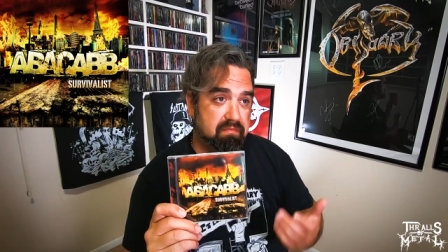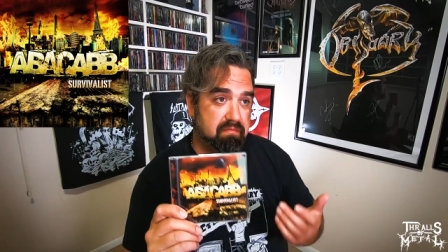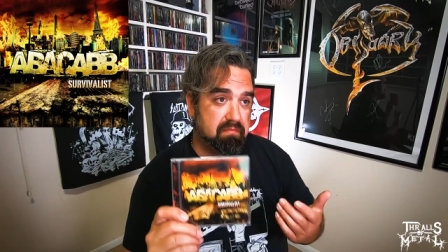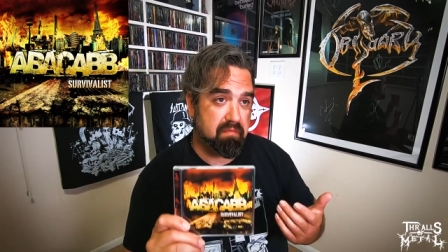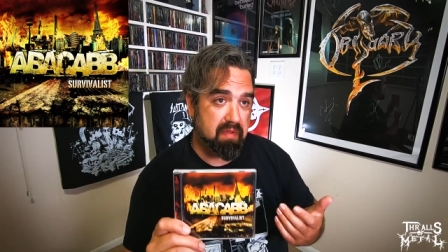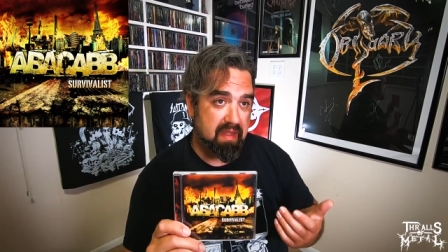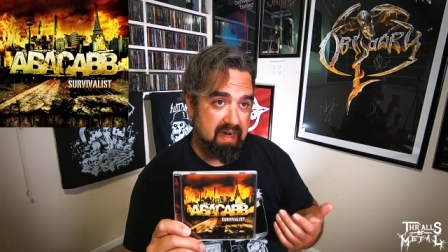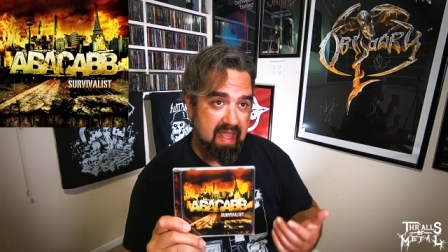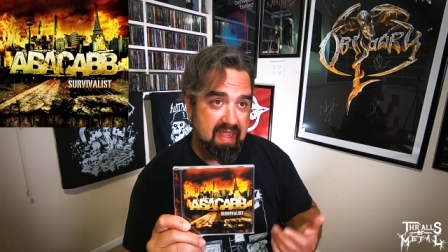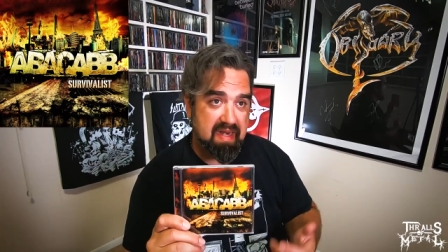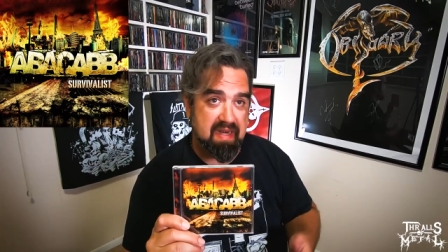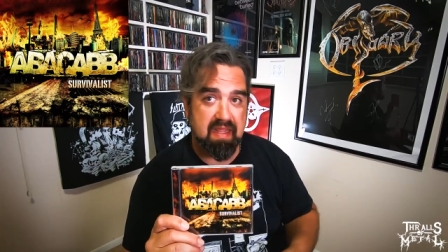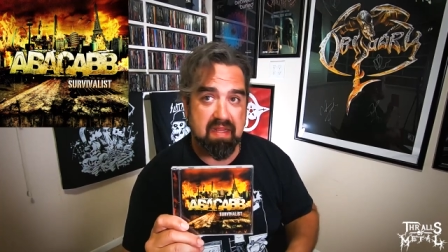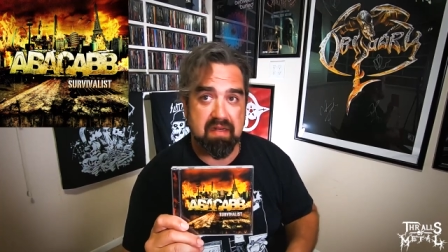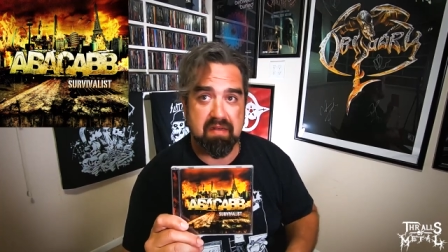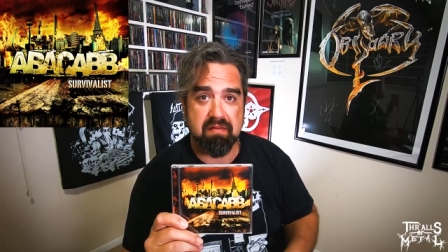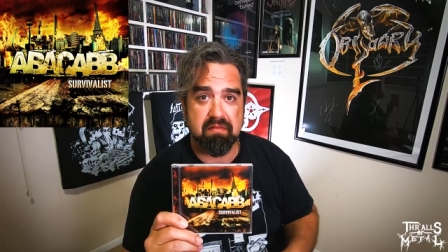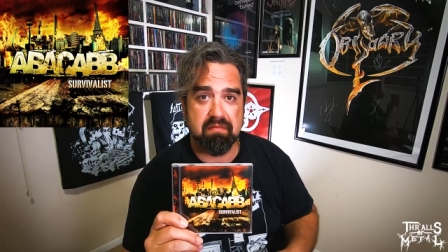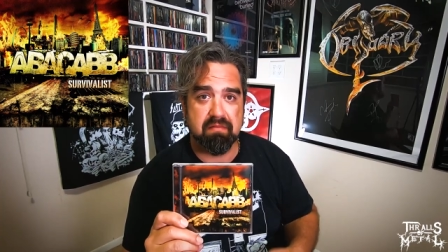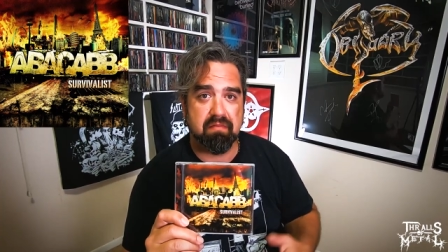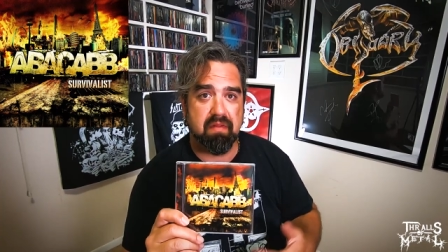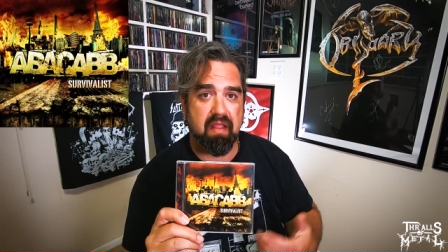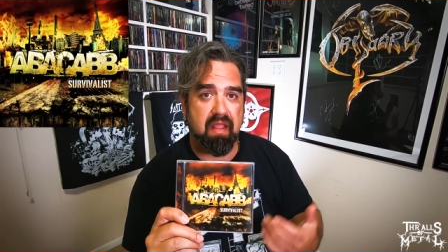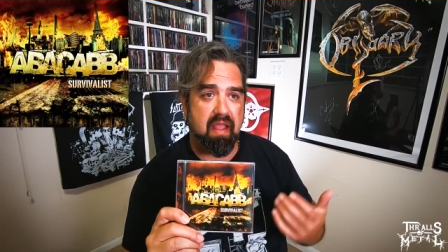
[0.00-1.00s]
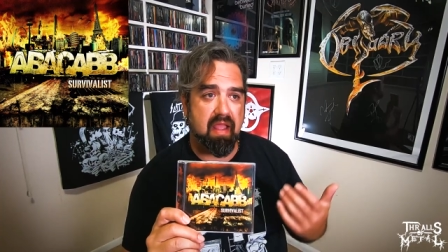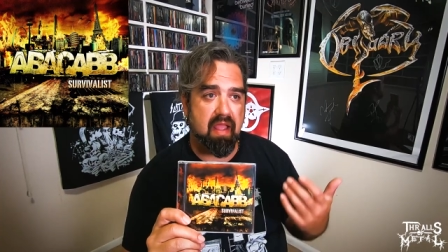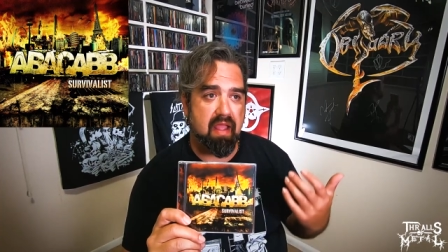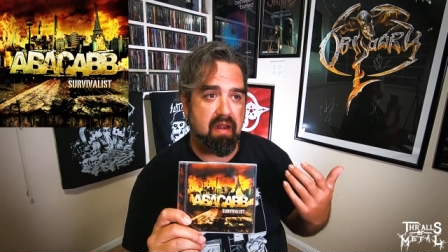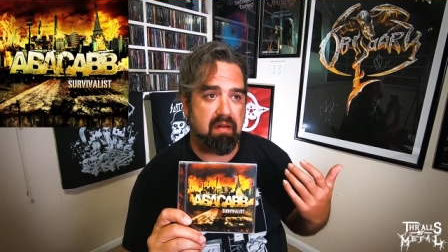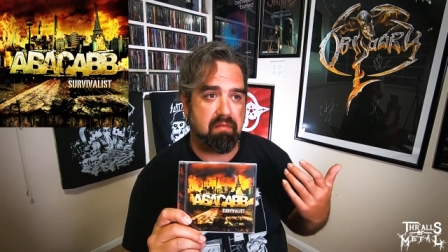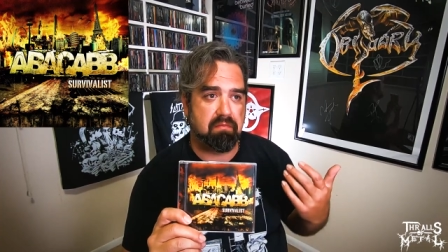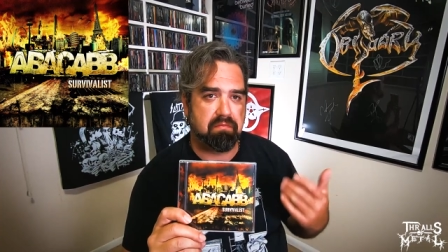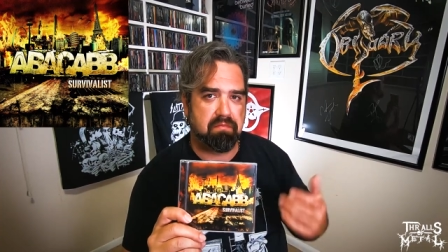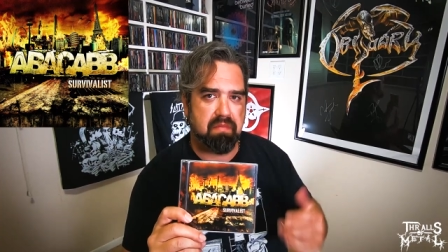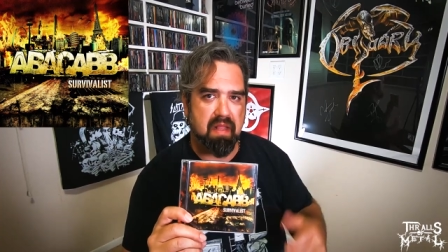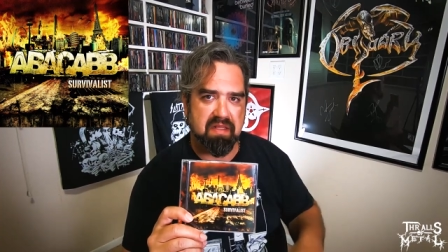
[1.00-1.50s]
but I didn't,
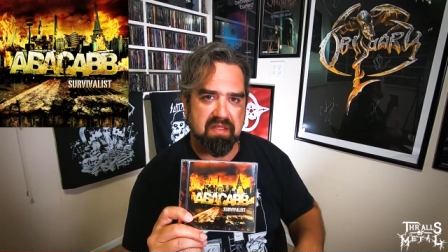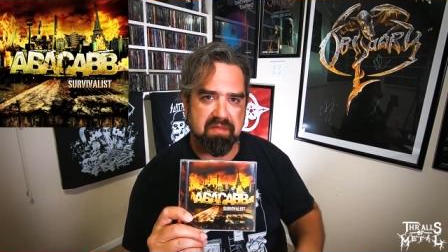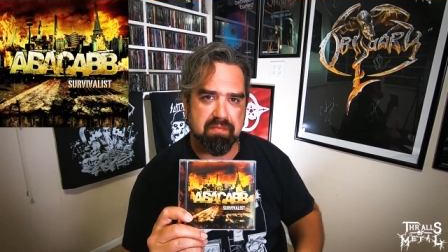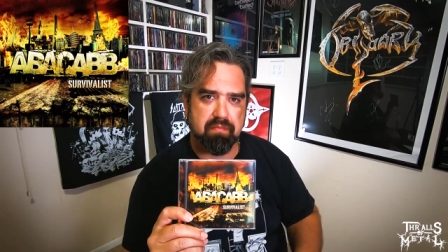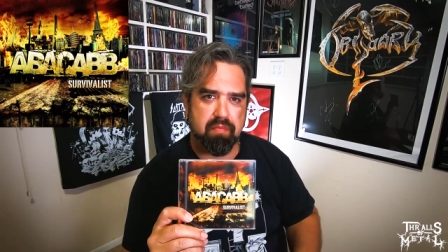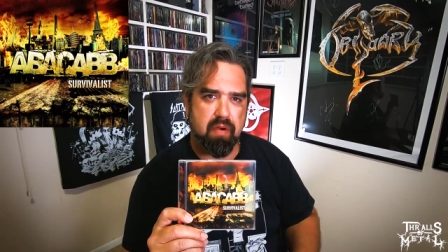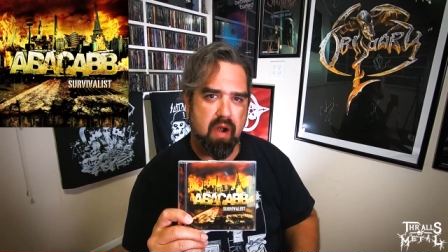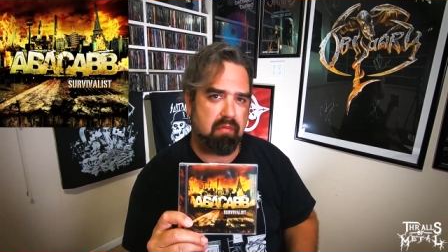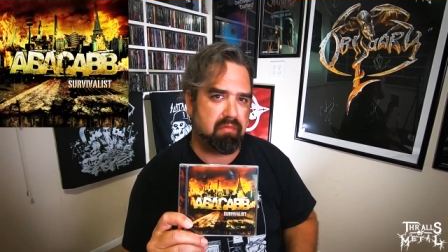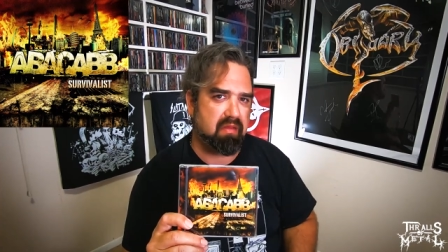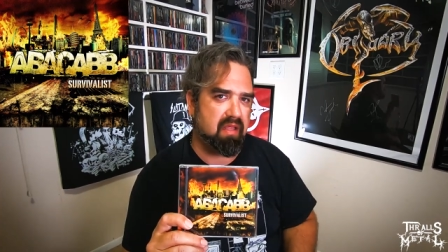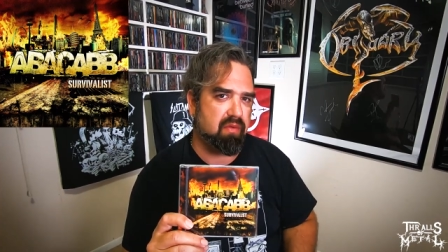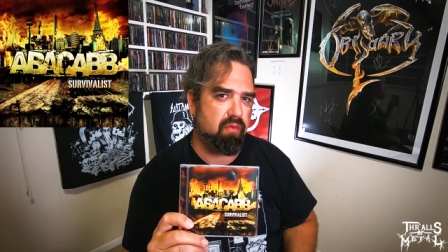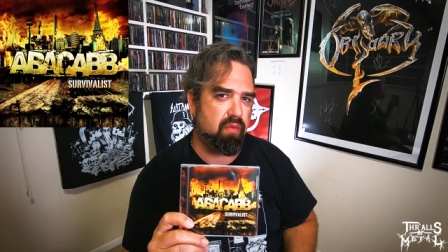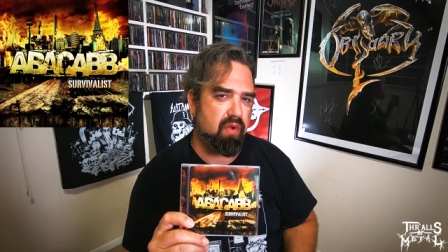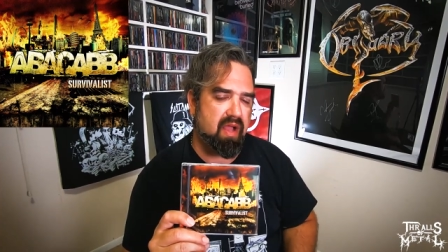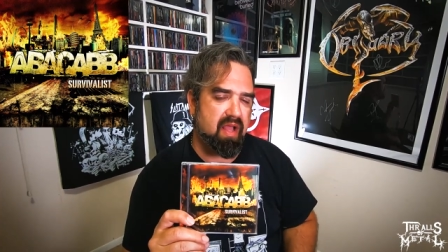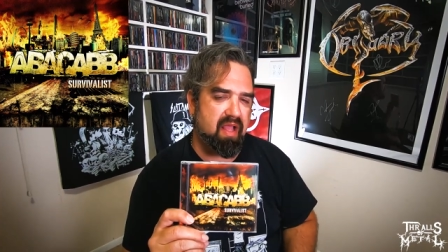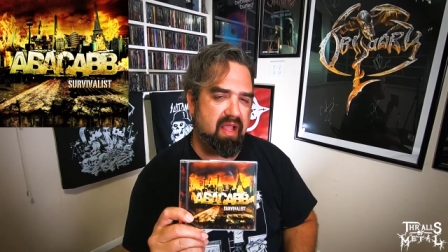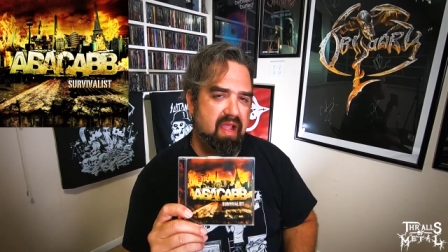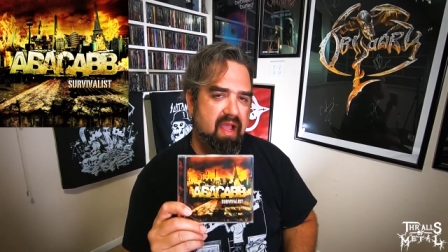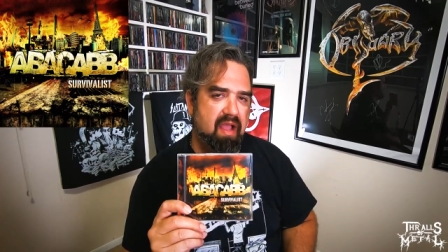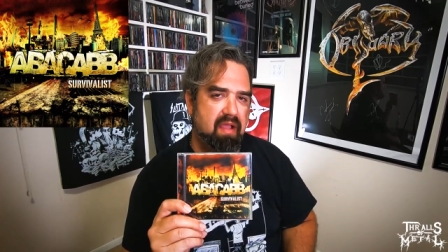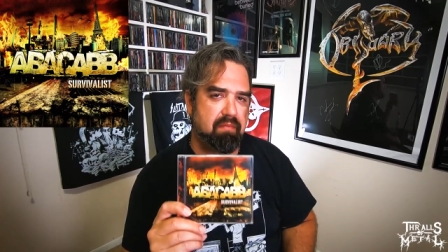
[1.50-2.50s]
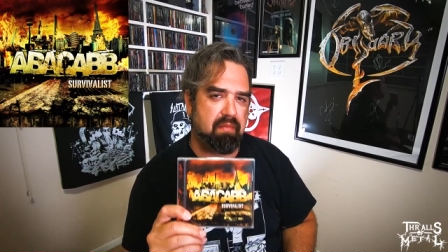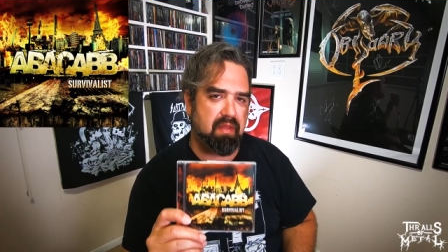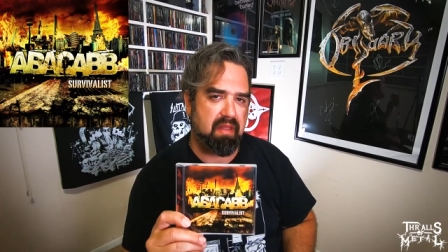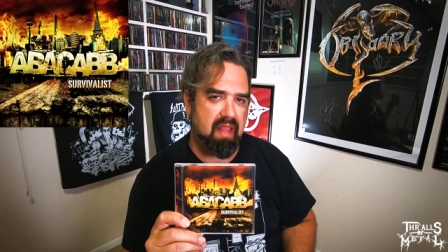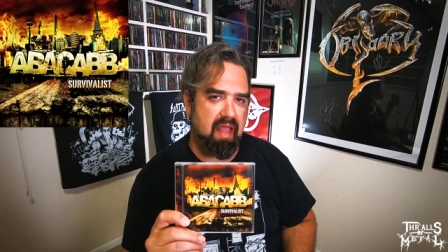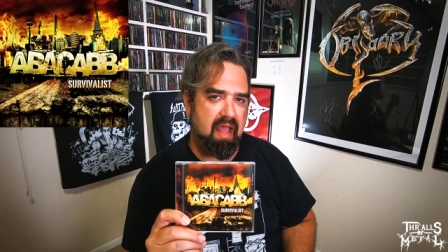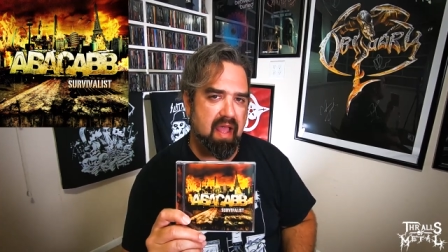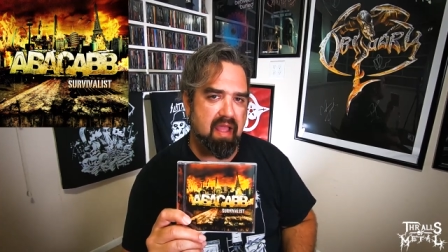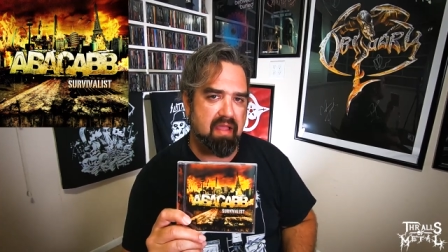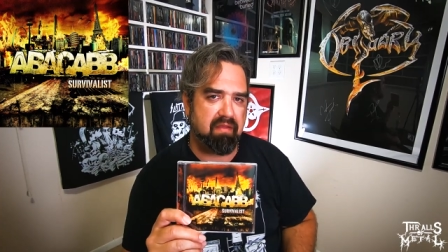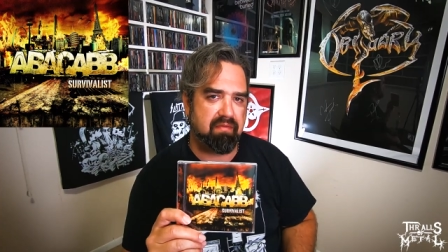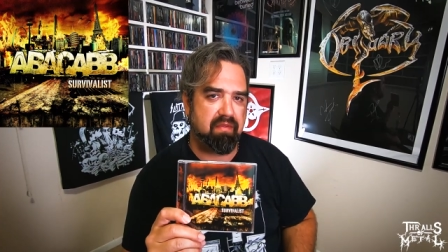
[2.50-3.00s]
and that's probably why I'm
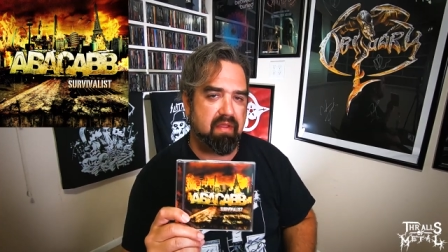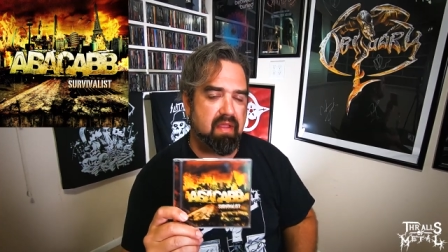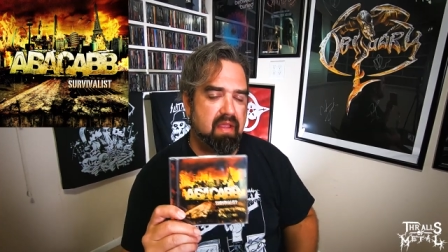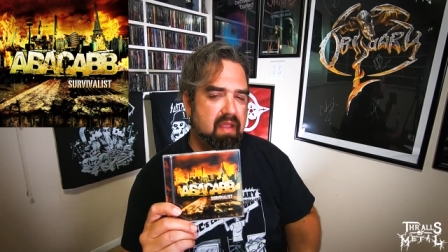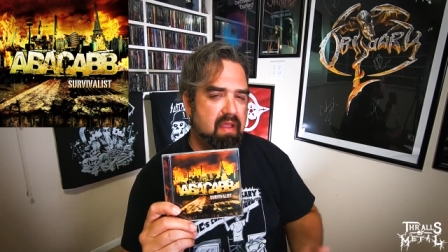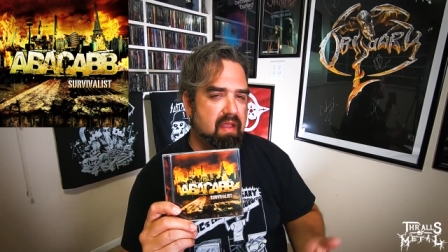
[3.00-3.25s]
alive.